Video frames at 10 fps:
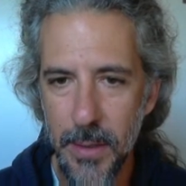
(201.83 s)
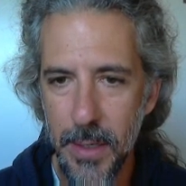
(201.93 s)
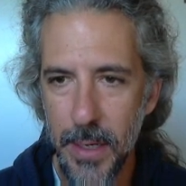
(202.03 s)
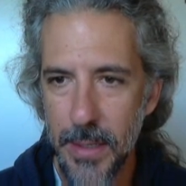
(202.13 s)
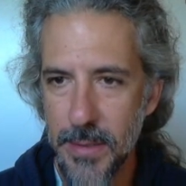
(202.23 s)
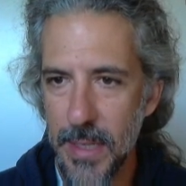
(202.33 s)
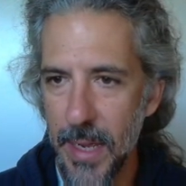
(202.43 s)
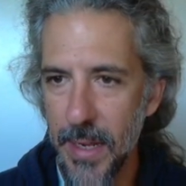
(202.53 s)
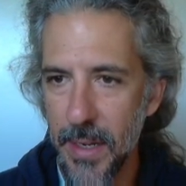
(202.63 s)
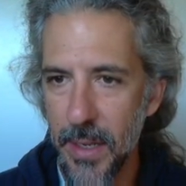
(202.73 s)

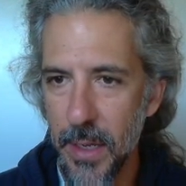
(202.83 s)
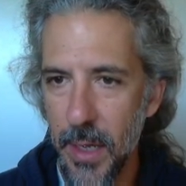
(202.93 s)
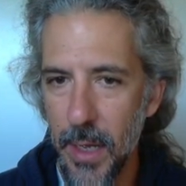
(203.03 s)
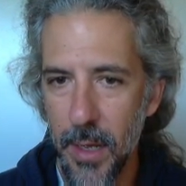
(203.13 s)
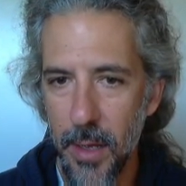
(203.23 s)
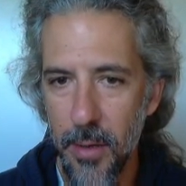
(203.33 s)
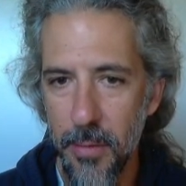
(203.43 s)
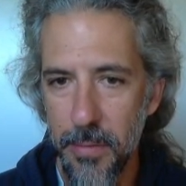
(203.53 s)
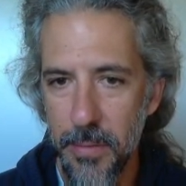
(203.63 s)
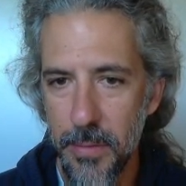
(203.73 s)
inside
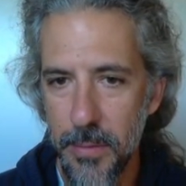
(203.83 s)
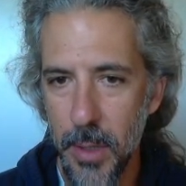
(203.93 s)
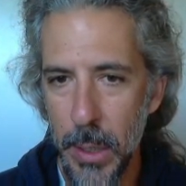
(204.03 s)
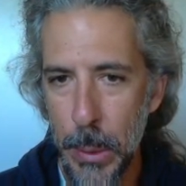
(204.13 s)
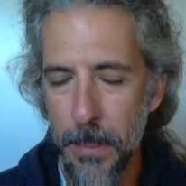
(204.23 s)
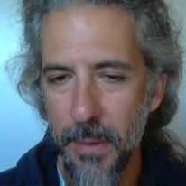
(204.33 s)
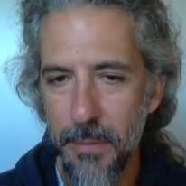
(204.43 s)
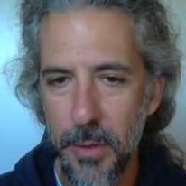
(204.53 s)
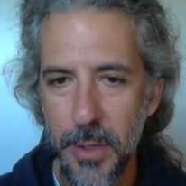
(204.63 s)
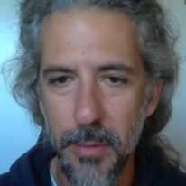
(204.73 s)
of a
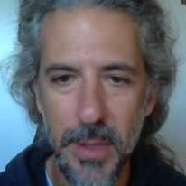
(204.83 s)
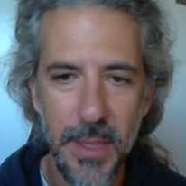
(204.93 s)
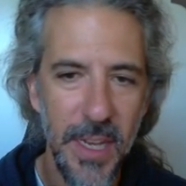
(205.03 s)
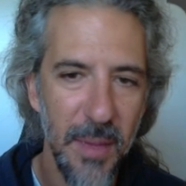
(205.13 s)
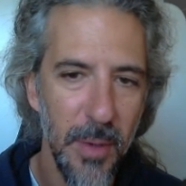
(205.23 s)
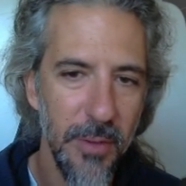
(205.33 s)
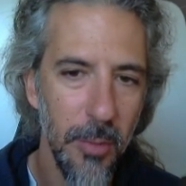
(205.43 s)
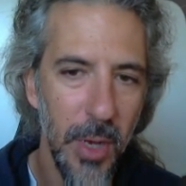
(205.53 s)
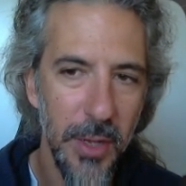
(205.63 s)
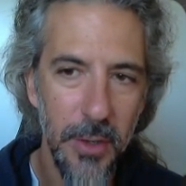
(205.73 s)
folder with the name of your
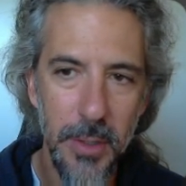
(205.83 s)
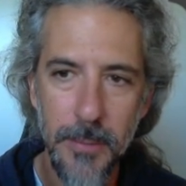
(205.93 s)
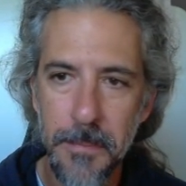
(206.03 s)
model,